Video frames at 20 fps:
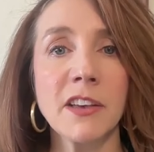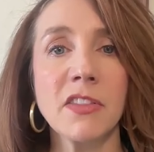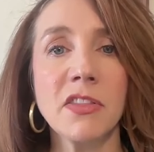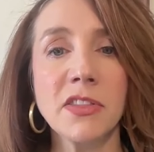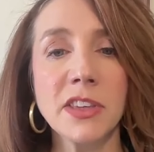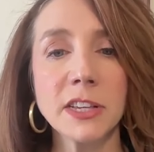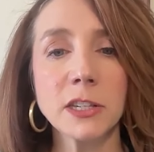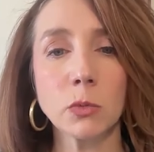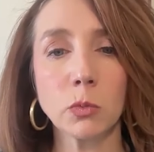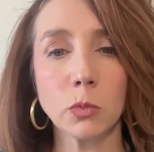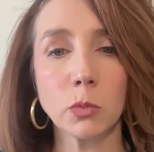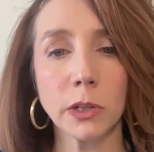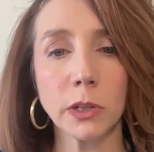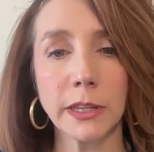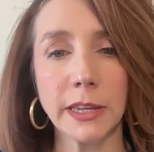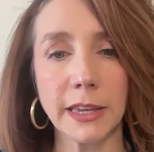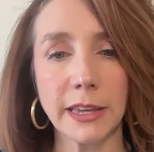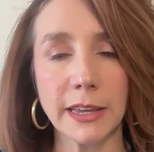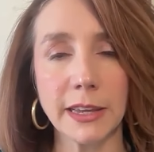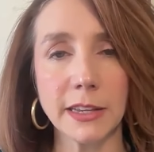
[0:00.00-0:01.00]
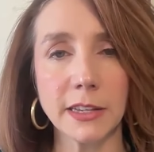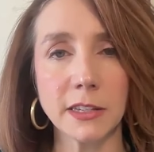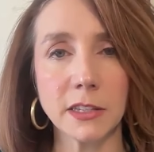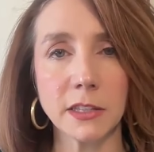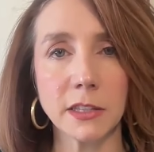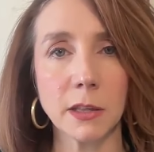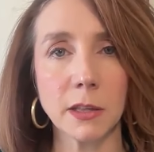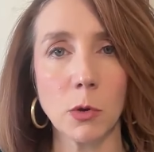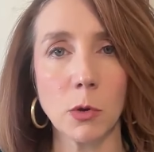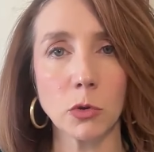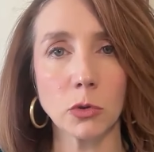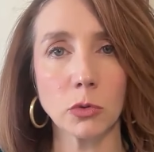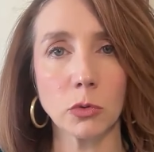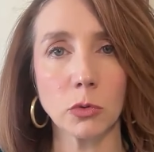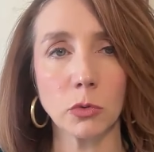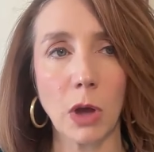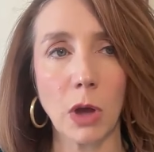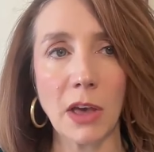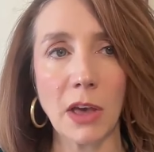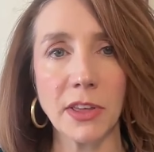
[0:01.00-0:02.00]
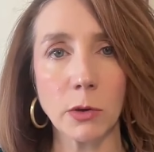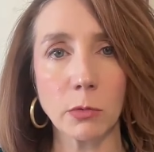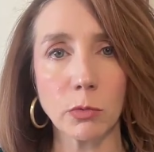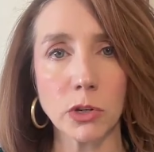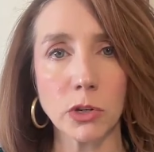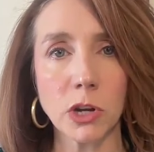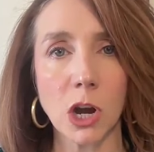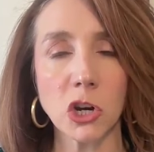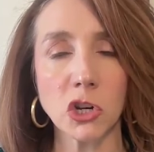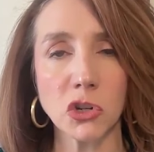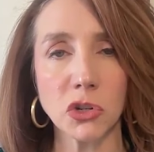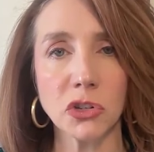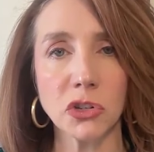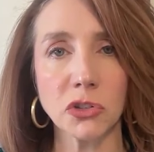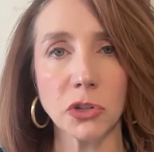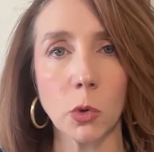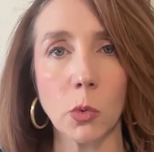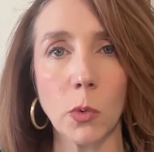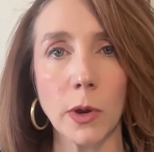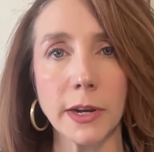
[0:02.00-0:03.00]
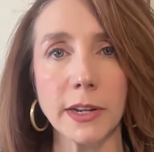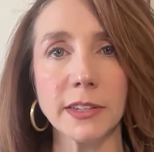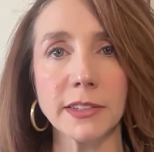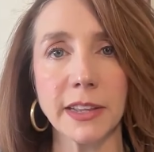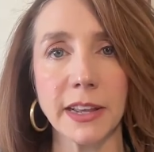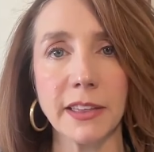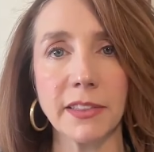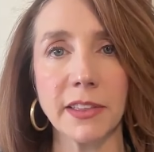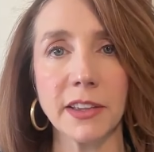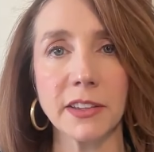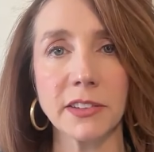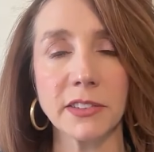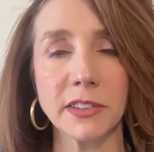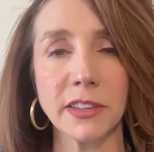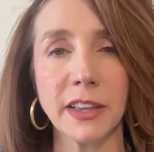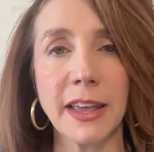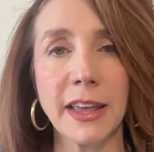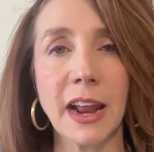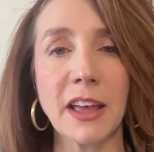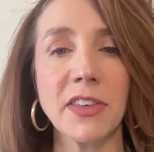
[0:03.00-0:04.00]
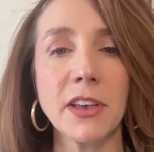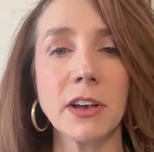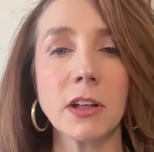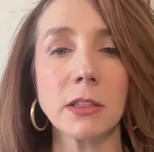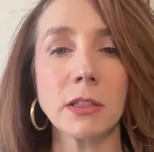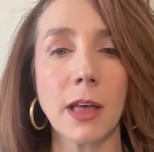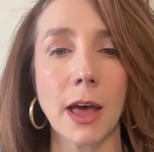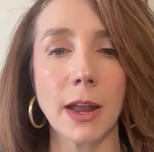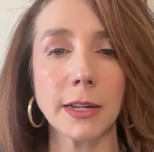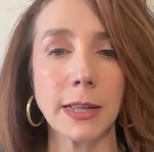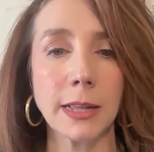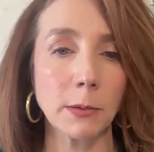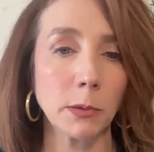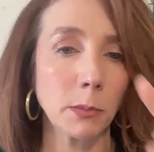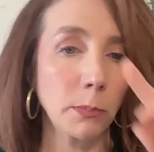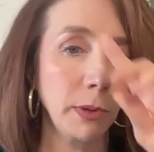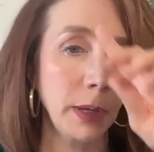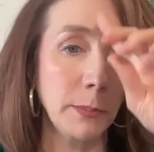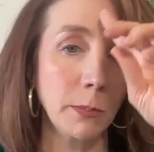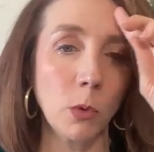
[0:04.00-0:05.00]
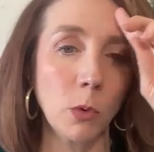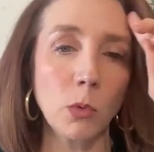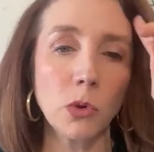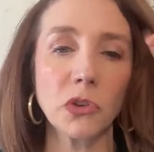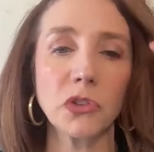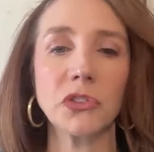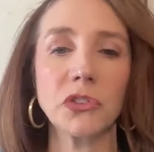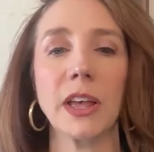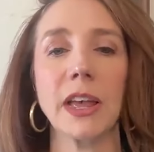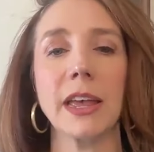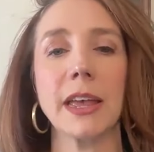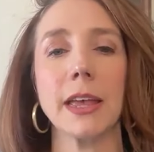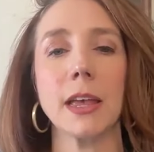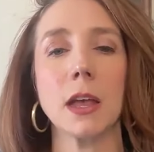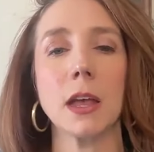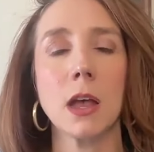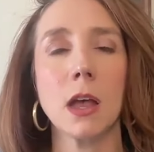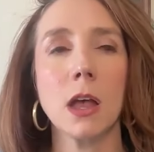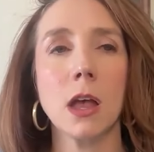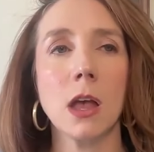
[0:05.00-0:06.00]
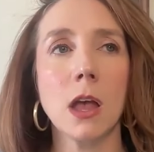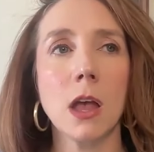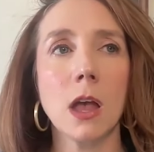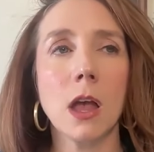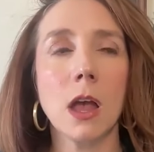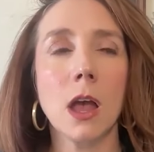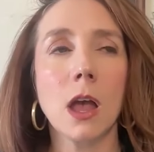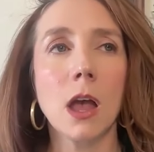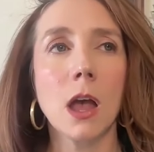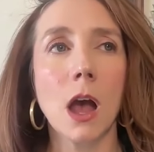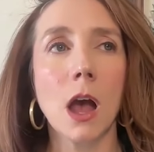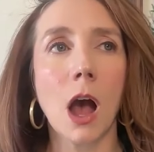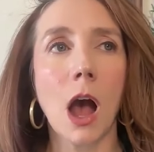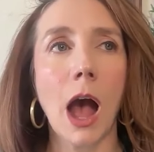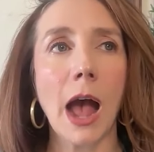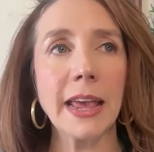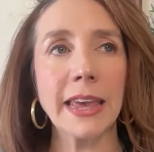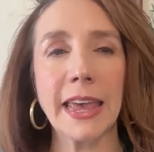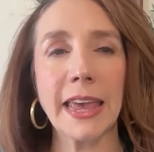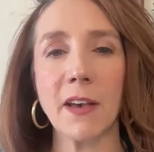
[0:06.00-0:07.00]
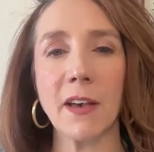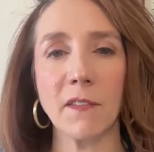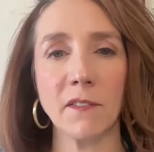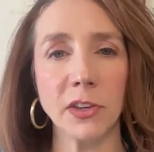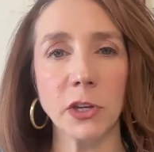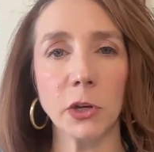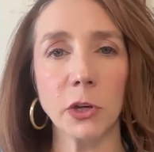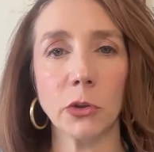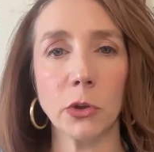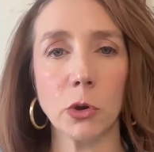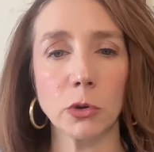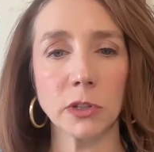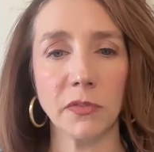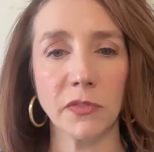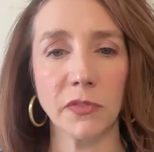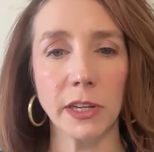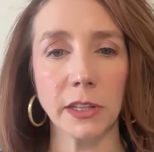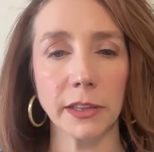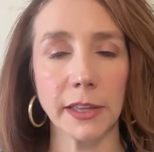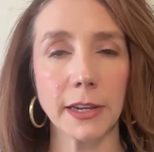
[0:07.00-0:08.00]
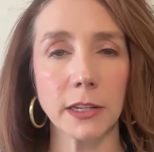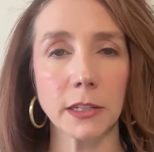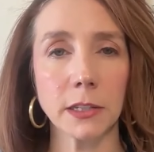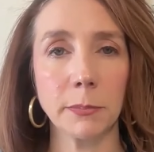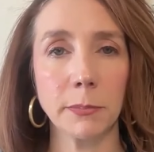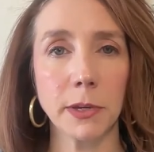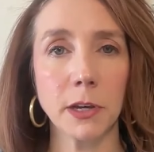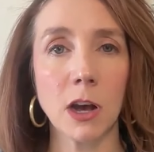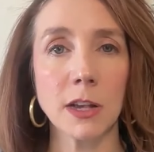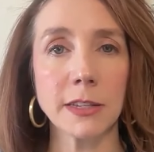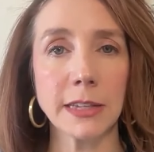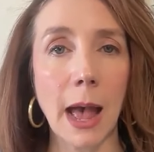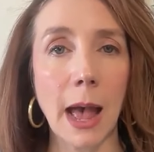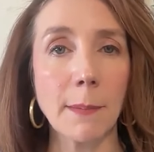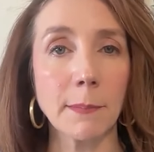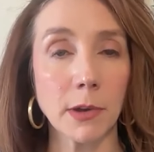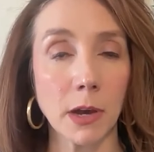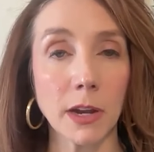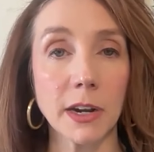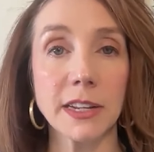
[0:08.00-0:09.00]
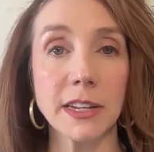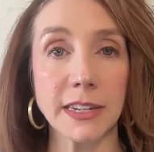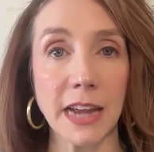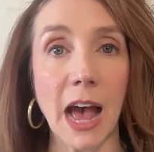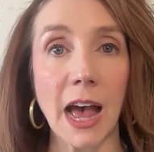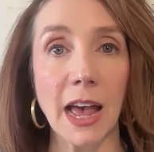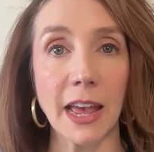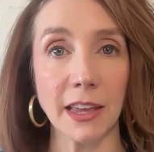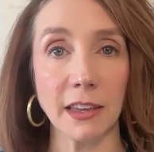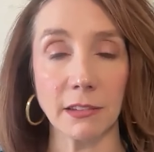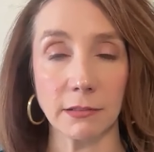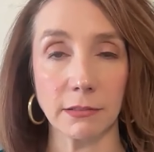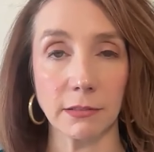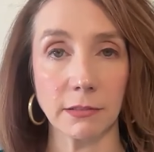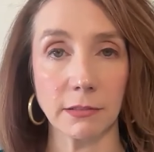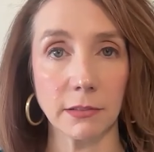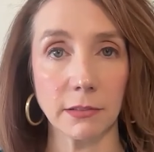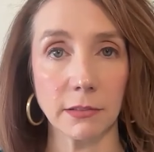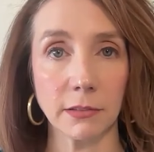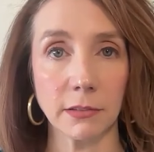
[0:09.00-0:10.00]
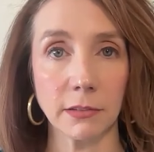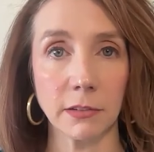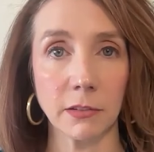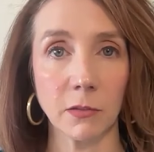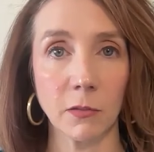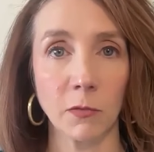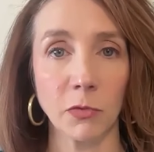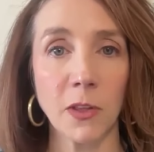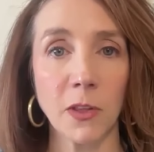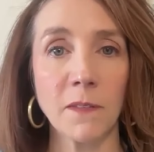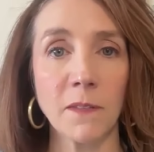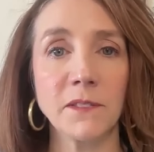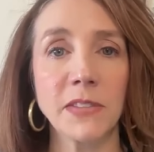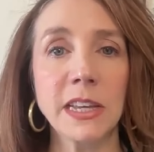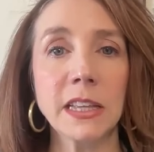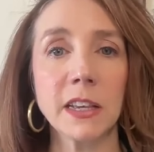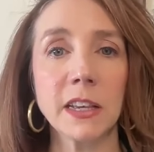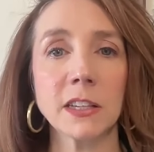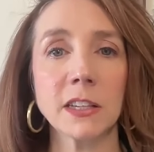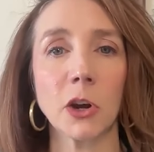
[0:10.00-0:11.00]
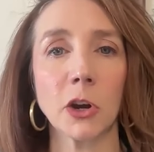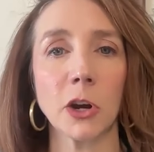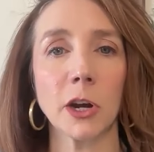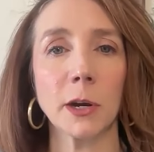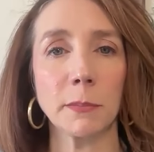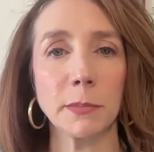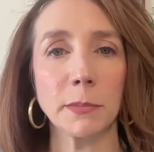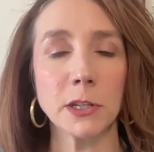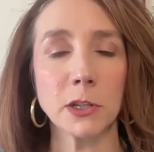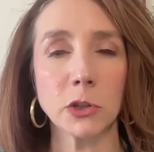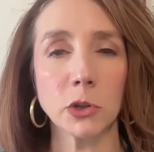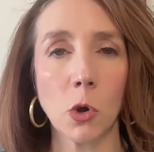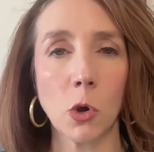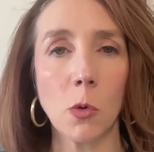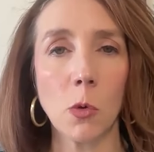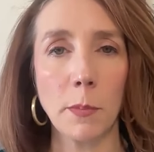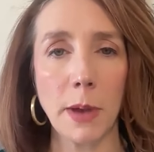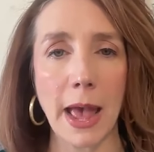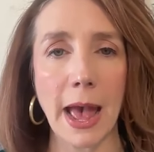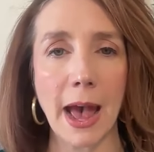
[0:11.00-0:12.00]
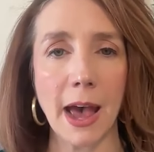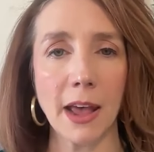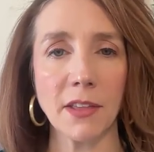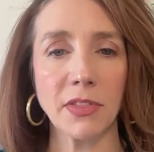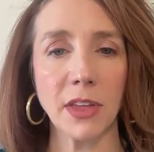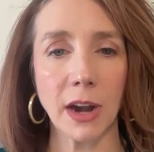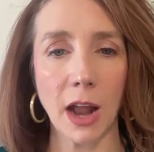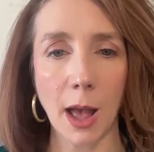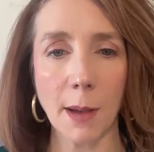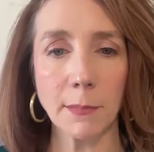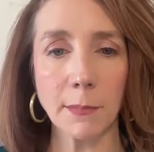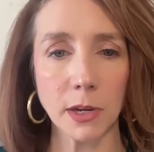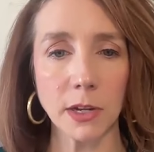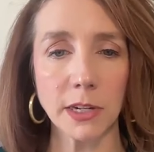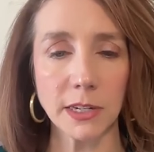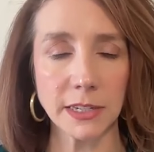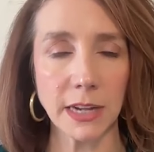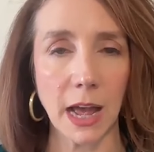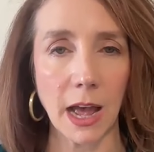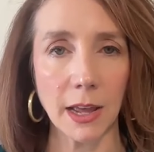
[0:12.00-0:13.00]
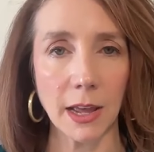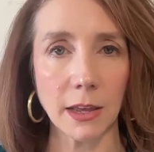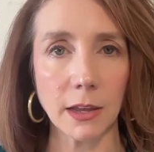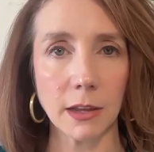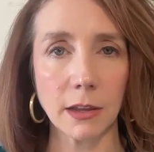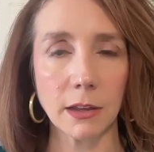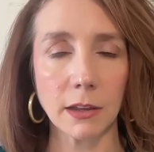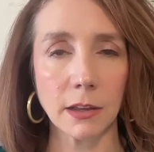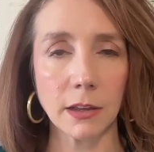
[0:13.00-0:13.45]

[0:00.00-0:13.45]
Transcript: This really is the most, I think, reductionistic way to say this. And I think a lot of times people will say, I can't feel those feelings because I'm going to die the feelings are going to be so bad that I'm going to die.